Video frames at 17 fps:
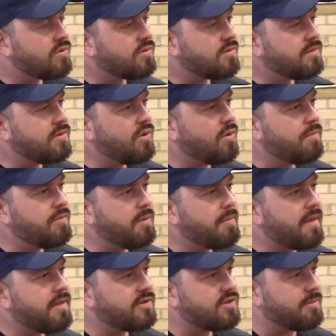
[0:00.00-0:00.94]
your
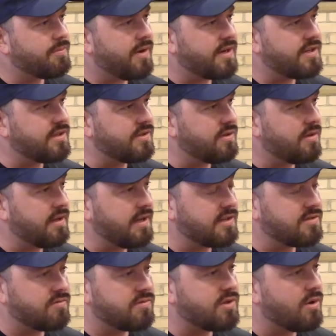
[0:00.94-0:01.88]
mother's depression, do you think
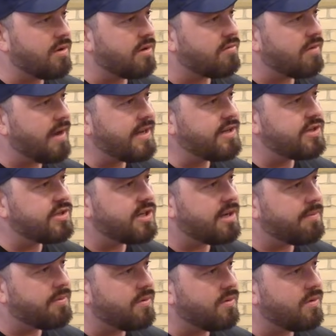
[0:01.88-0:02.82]
as a result of the
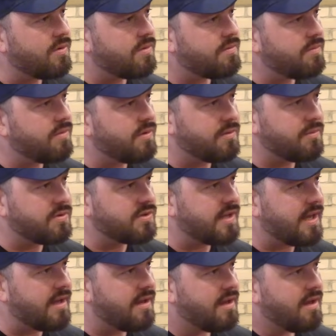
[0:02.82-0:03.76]
relationship, or was
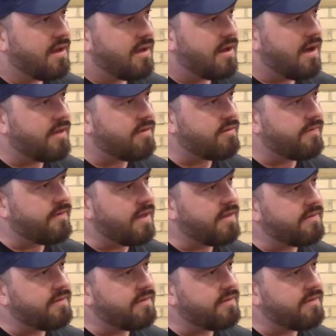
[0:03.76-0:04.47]
there other factors?